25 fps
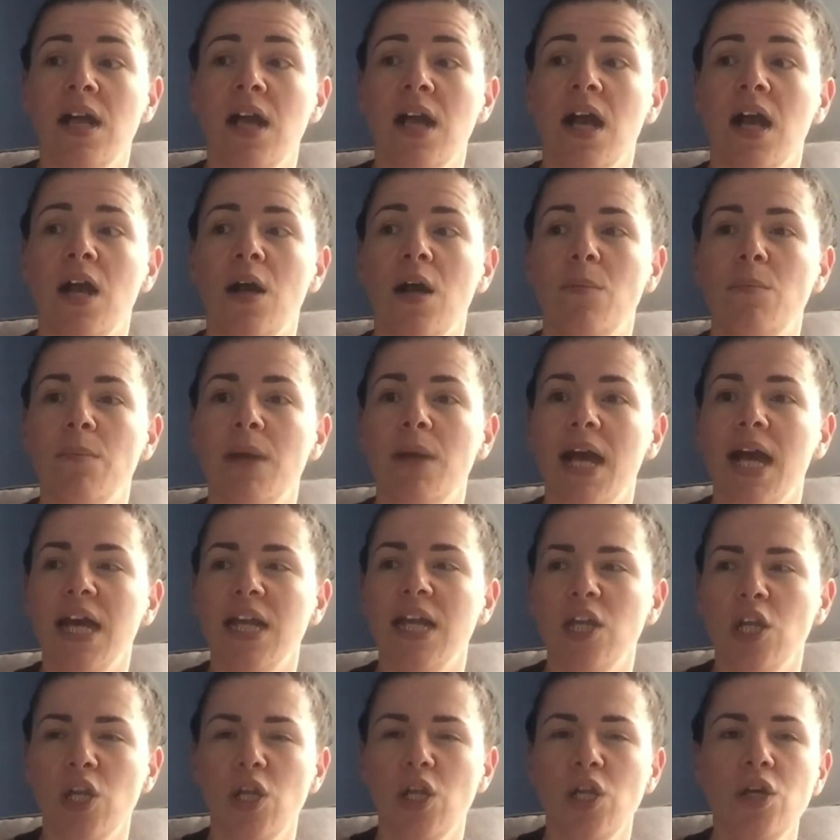
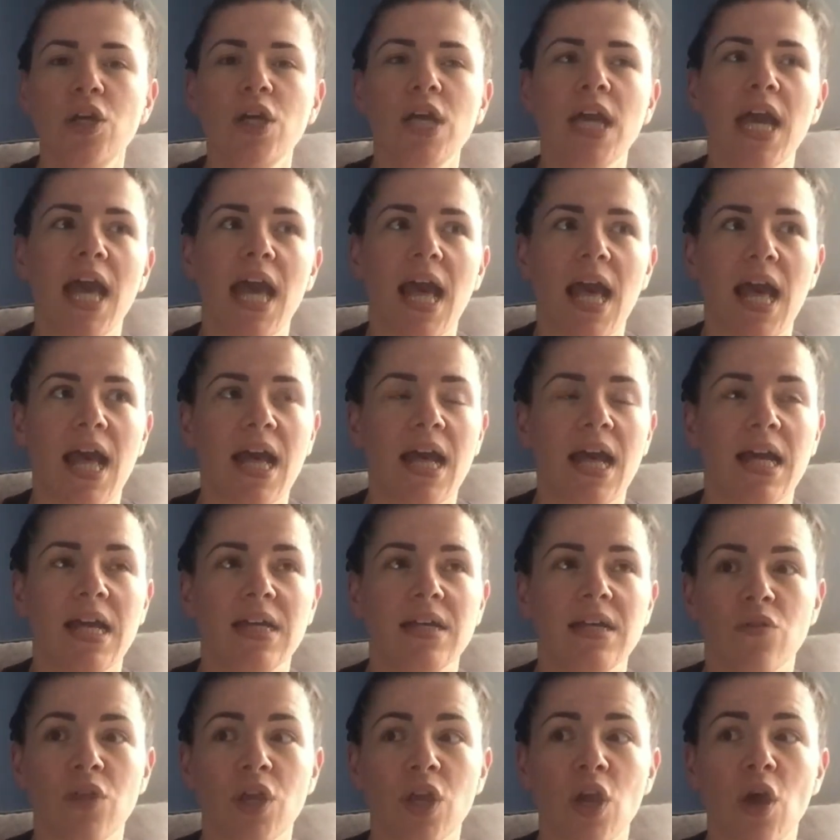And look at
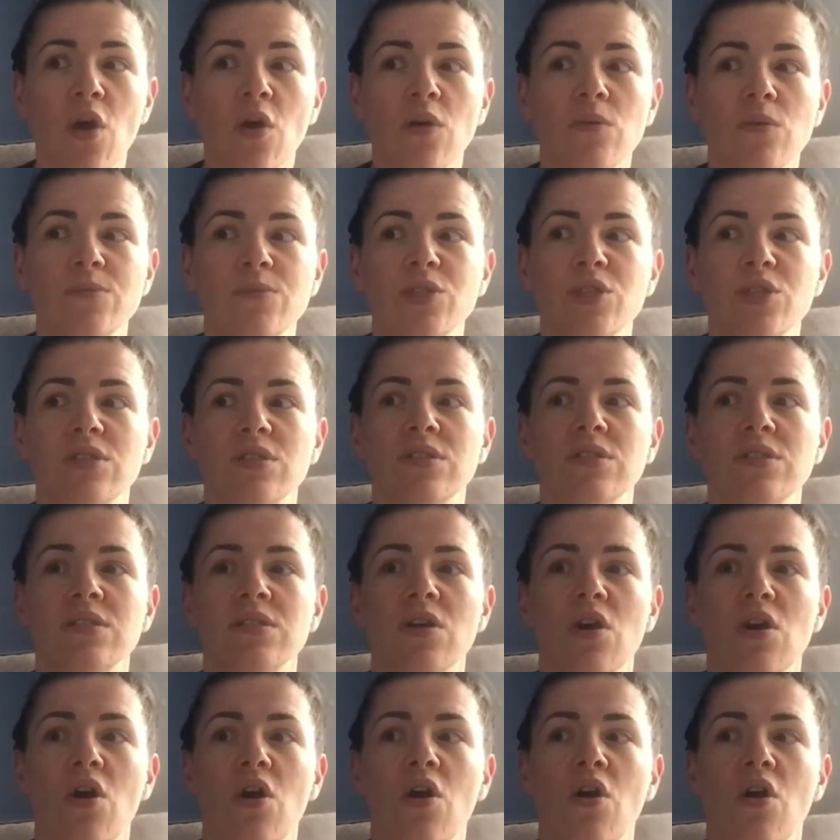the options
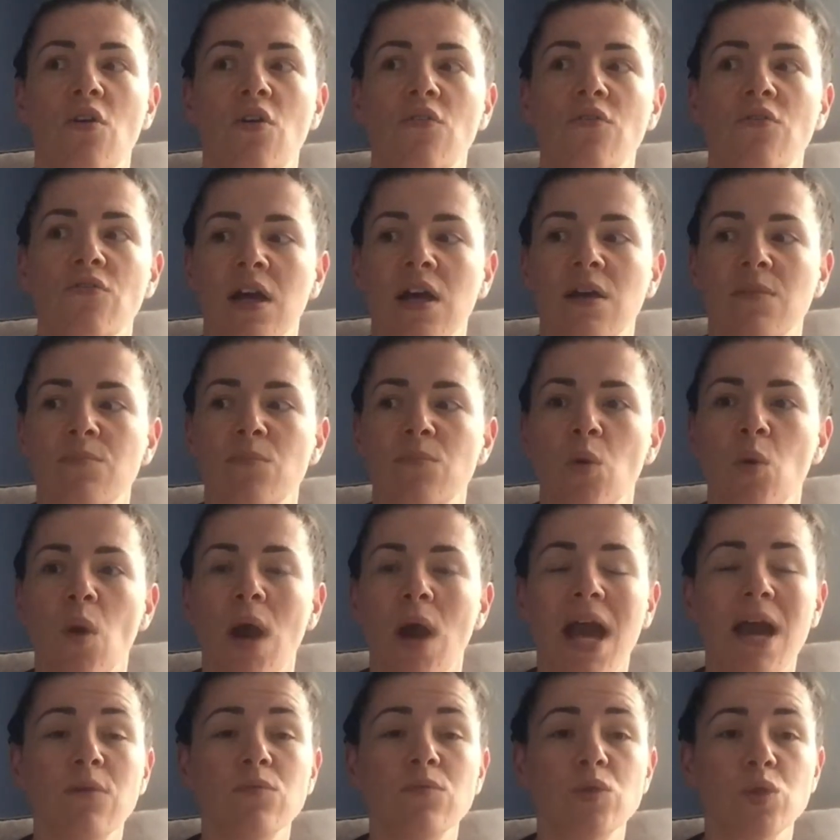of more
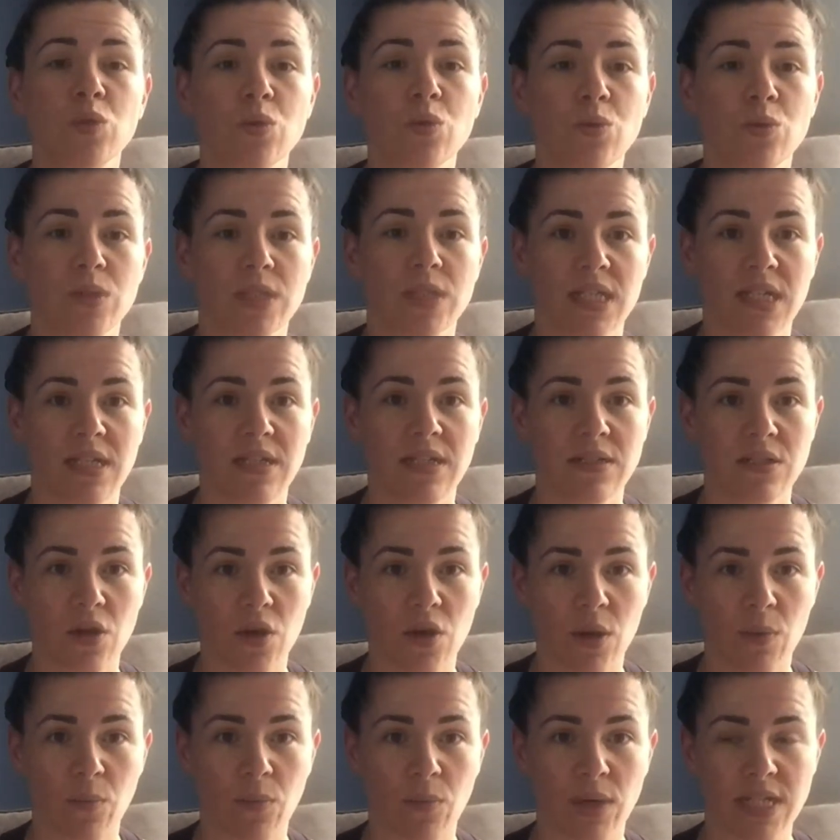outdoorsy
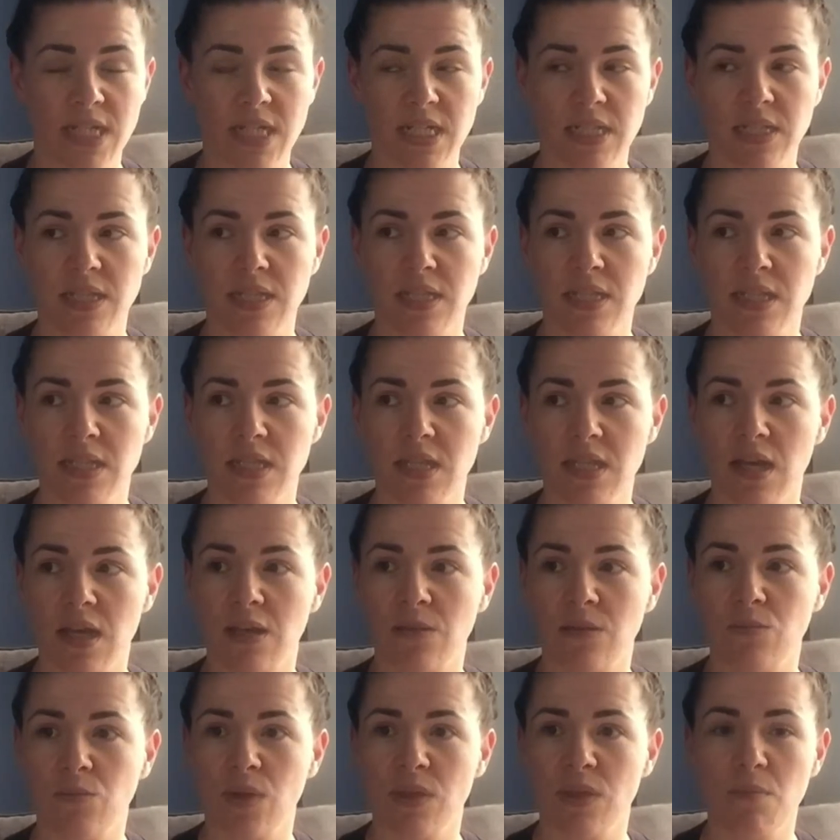type weddings
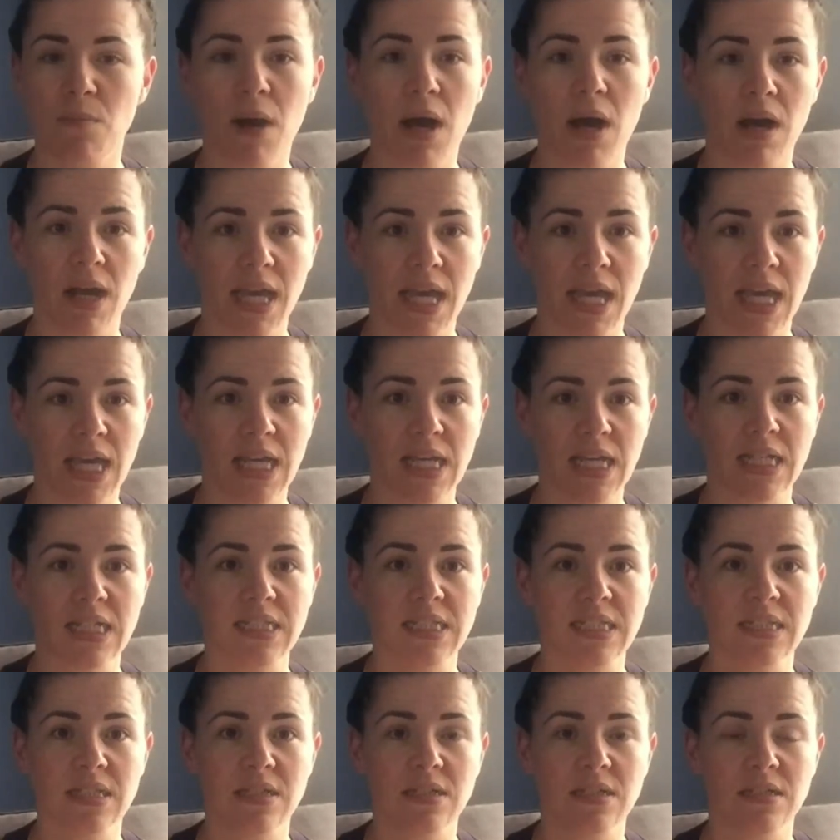with
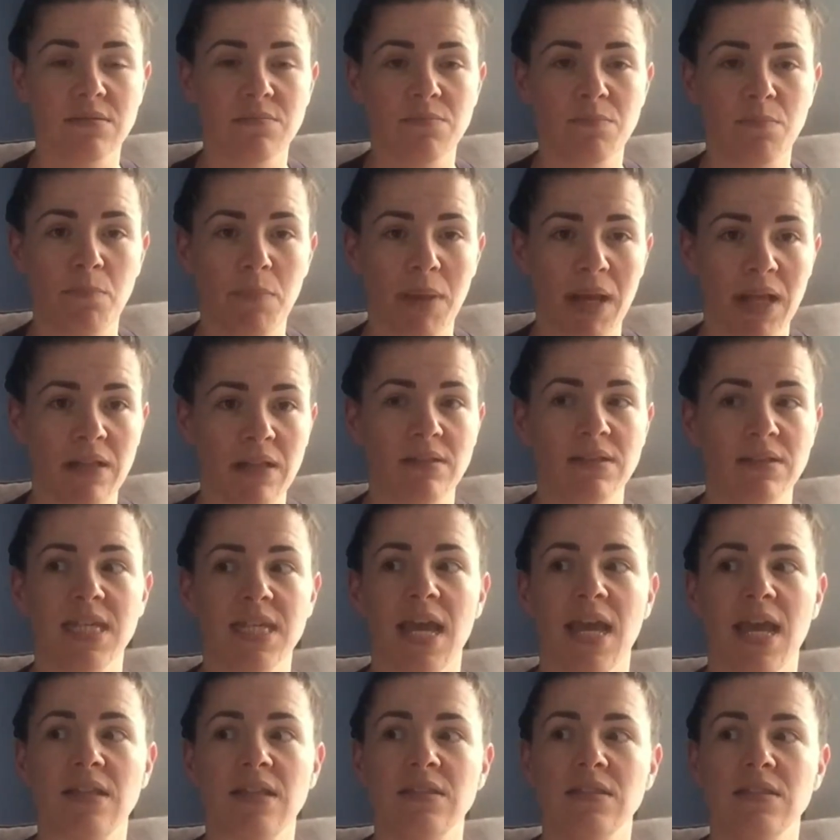marquees and bell
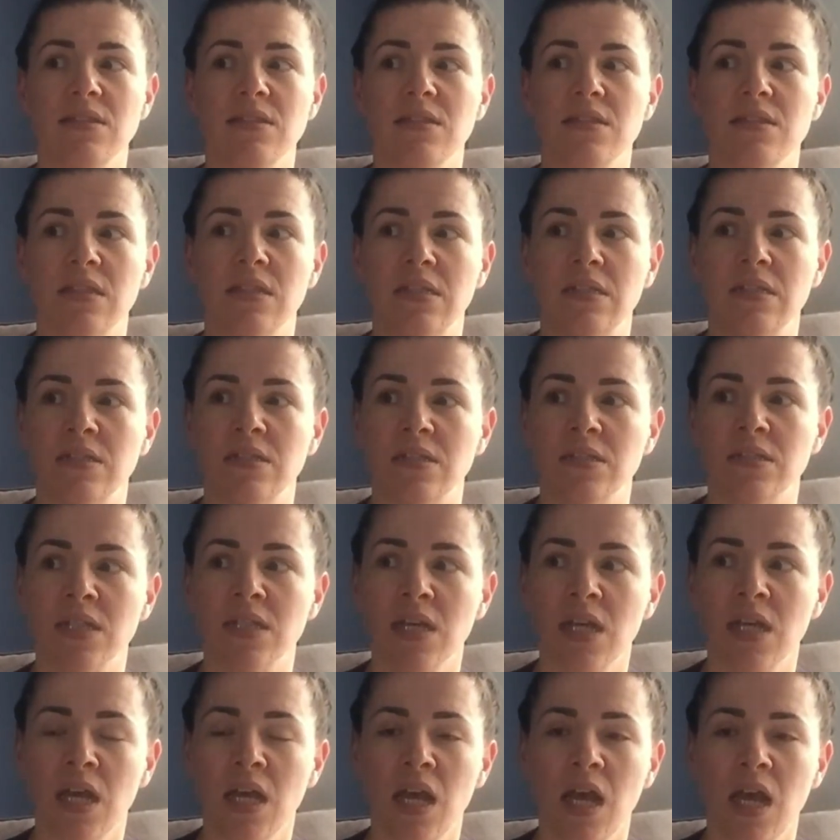tents
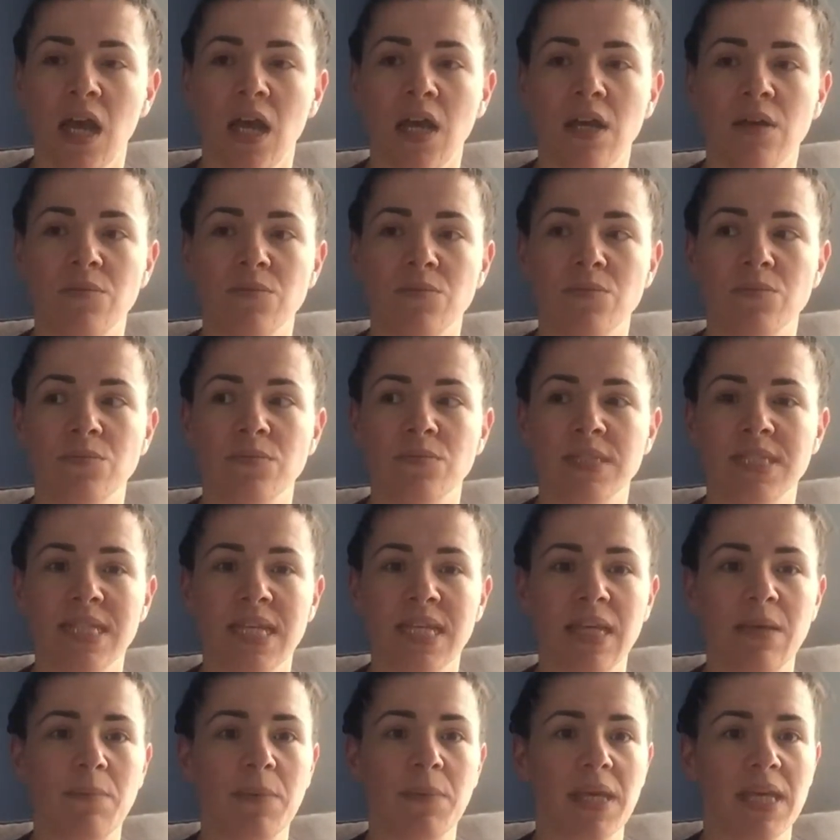and
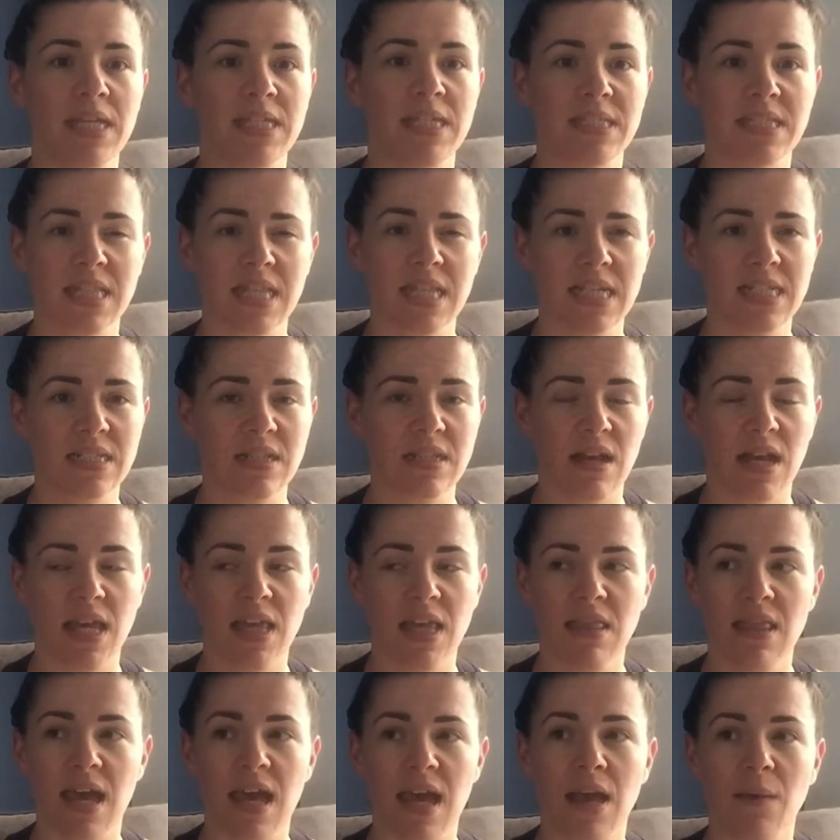teepees, things like
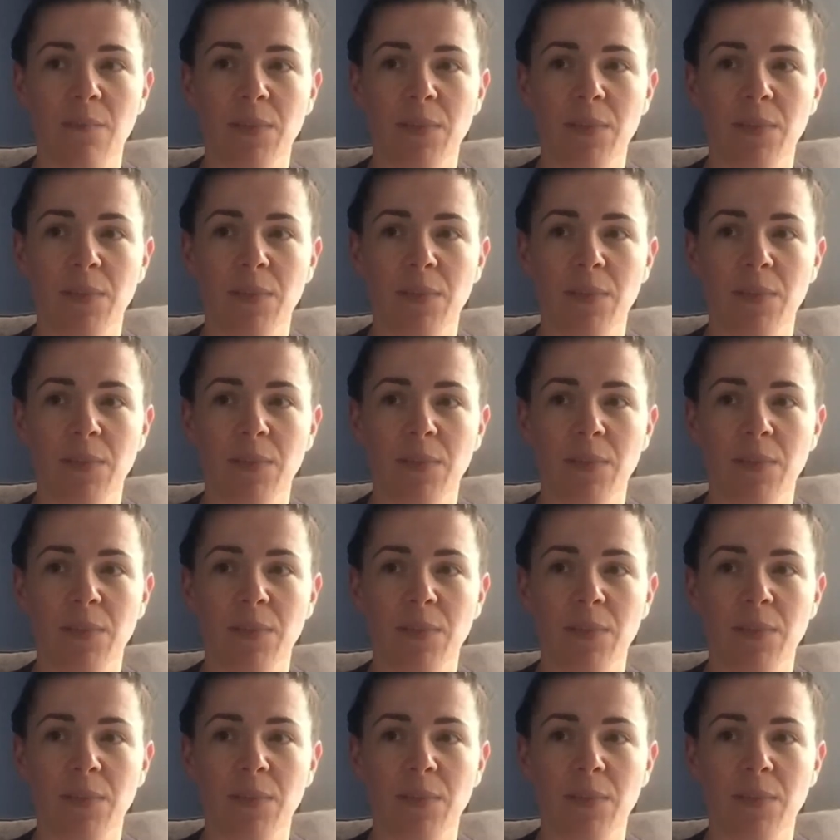that,